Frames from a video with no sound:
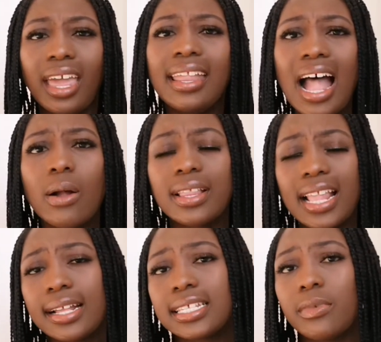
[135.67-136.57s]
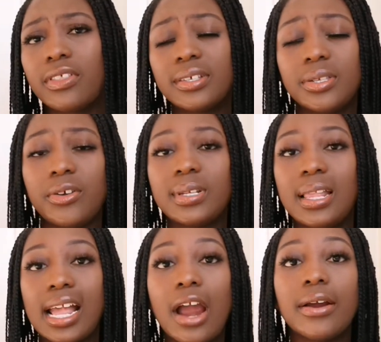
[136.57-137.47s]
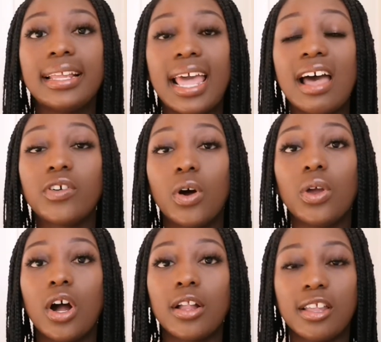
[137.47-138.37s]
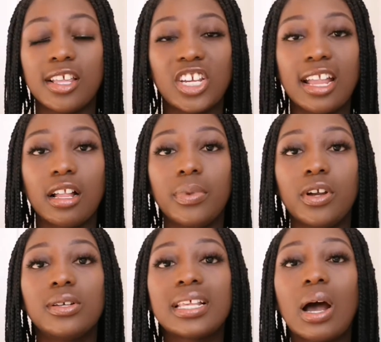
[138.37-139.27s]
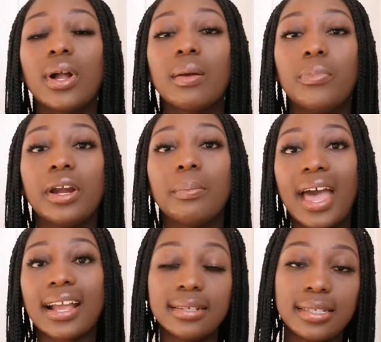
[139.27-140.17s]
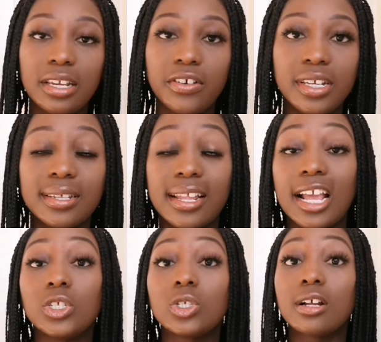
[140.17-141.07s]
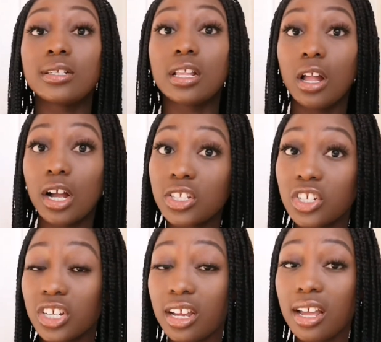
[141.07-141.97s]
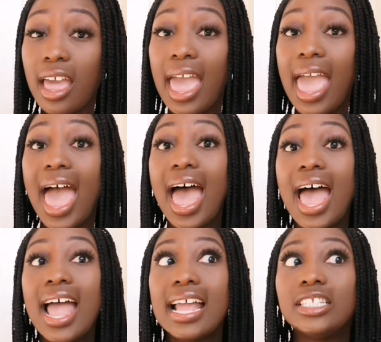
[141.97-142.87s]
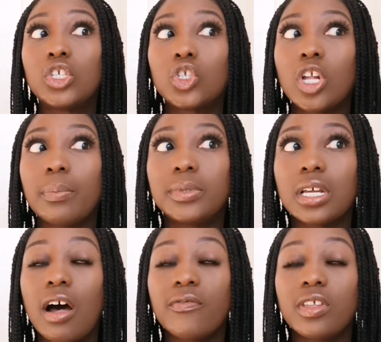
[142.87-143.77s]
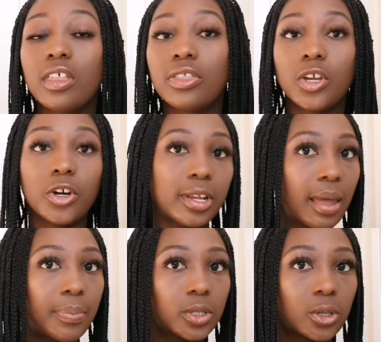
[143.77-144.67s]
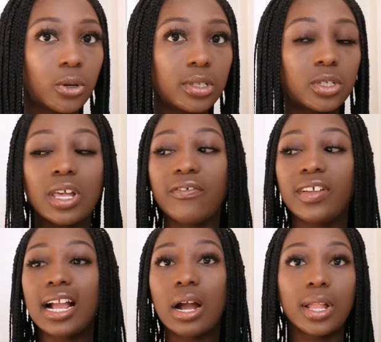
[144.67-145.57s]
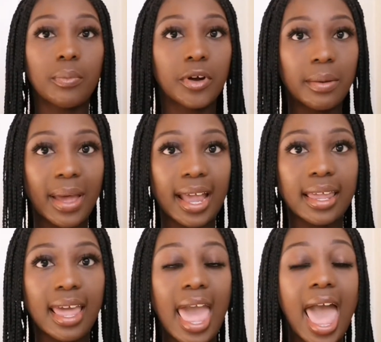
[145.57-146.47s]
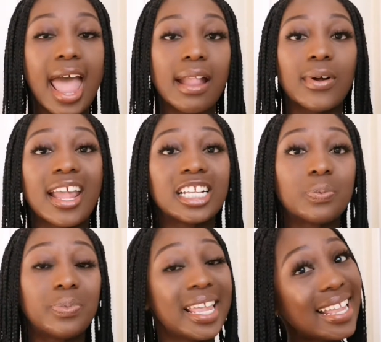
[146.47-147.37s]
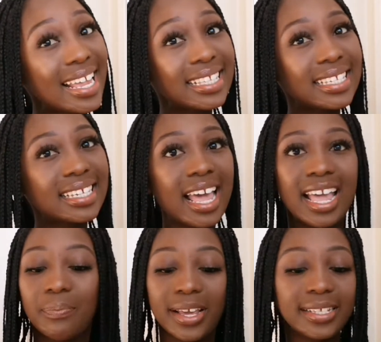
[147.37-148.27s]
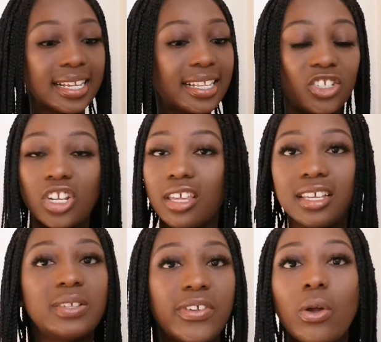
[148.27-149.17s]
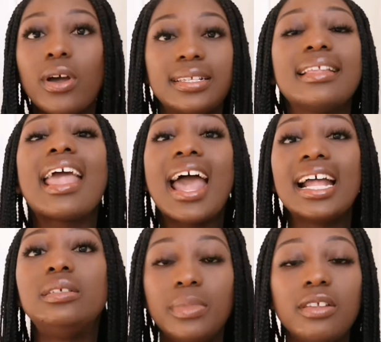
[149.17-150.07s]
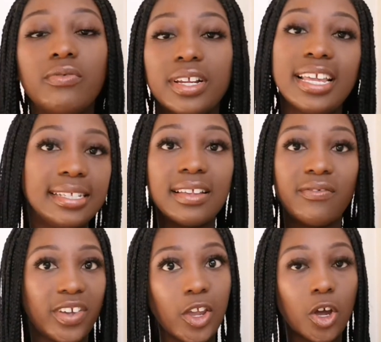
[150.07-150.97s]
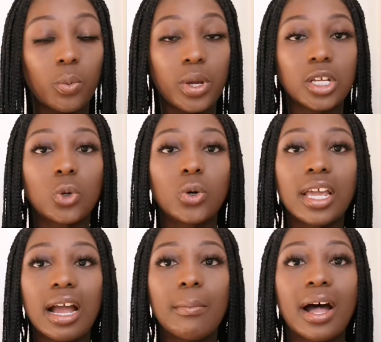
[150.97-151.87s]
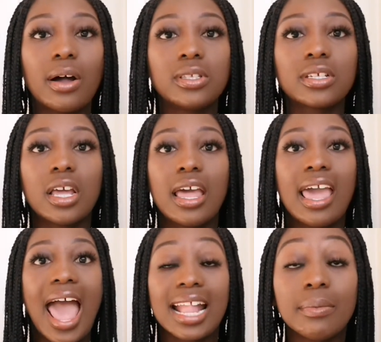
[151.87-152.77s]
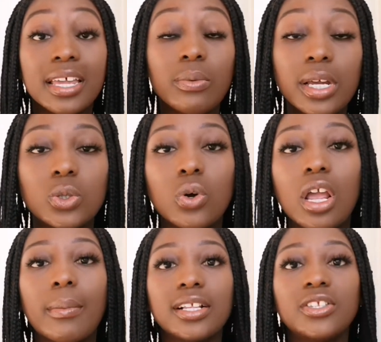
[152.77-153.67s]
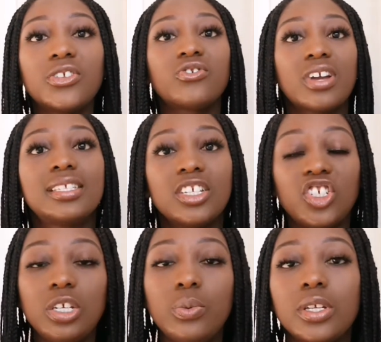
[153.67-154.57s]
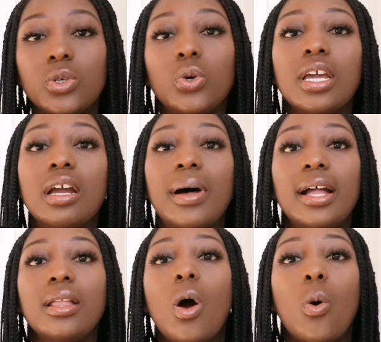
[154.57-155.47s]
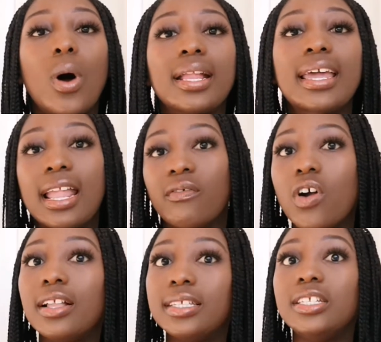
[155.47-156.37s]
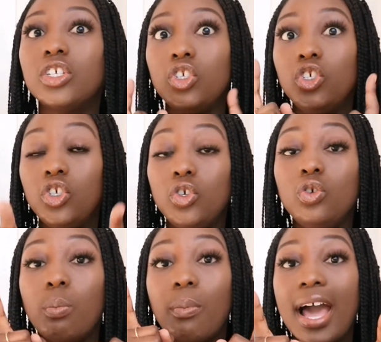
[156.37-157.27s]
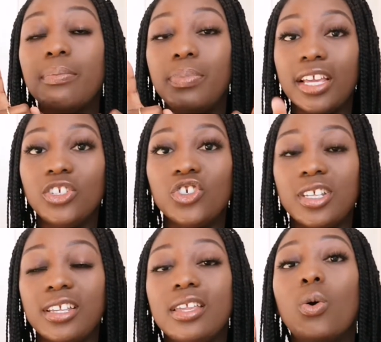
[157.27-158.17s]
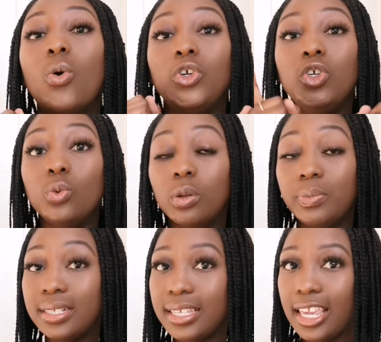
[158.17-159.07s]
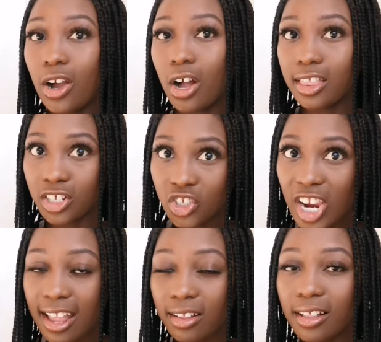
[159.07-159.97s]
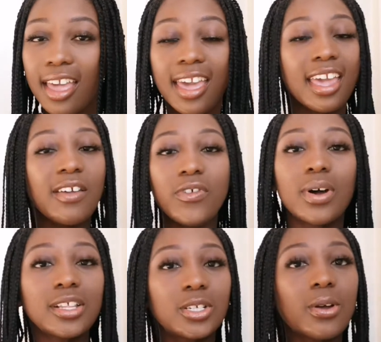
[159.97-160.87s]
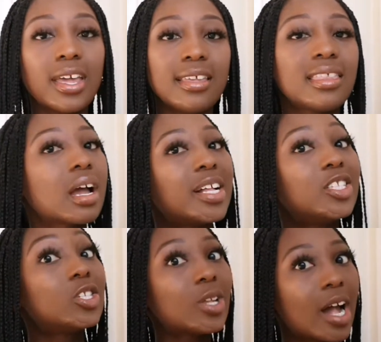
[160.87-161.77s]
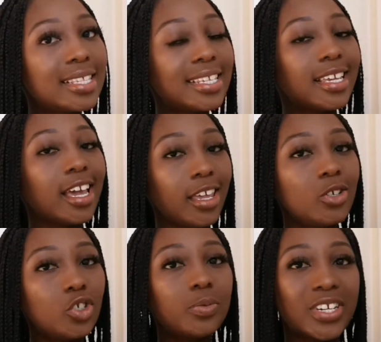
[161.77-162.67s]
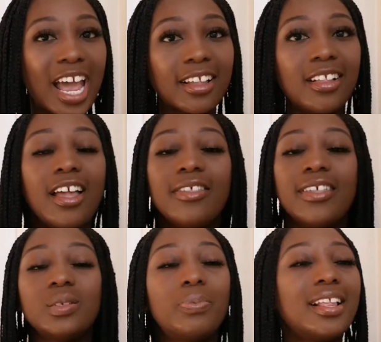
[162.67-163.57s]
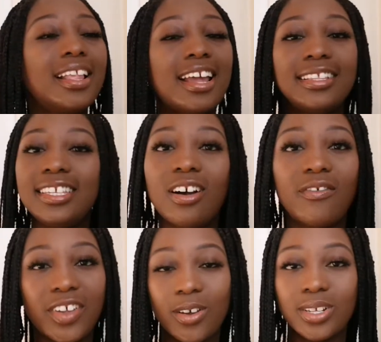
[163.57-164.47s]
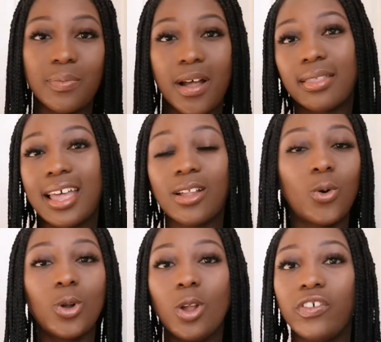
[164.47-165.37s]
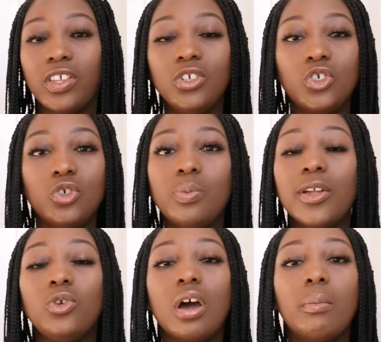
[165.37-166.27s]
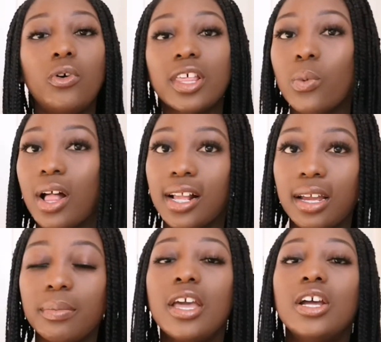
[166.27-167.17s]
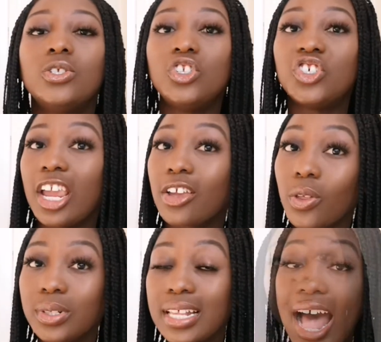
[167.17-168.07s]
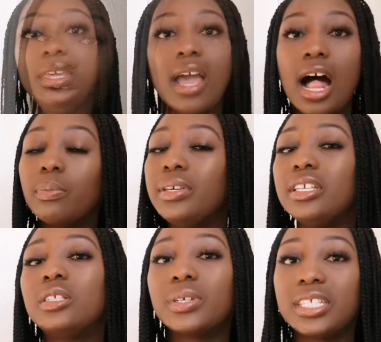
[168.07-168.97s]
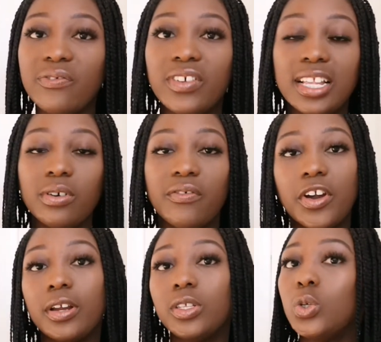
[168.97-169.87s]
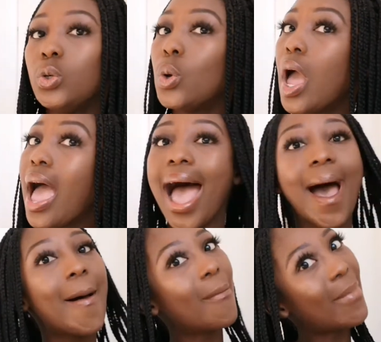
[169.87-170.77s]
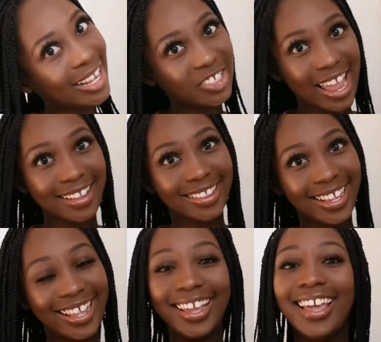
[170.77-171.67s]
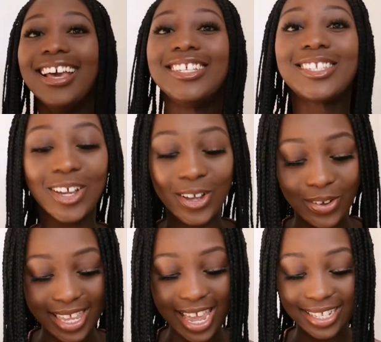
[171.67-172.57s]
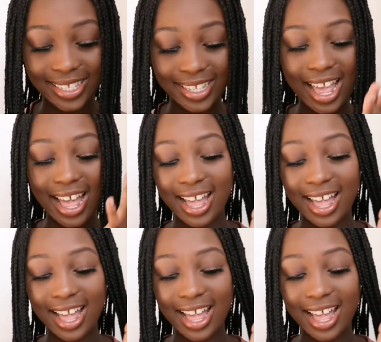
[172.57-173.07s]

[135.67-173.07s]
and outline some of the series that I currently have going on in the channel, because I wanna bring back a series that I started last year and stopped after the third episode. So I feel like I wanna bring it back and I wanna explain it. Basically, Jay, this video is an admin-related video. We are talking about admin, we're talking about strategy, we're talking about what kind of content you might be interested in or you will be seeing on this channel. If you want to know anything about starting a YouTube channel, there's plenty of videos about that all over YouTube, and you are more than welcome to check those out. I'll be specifically referring to my channel. So yes,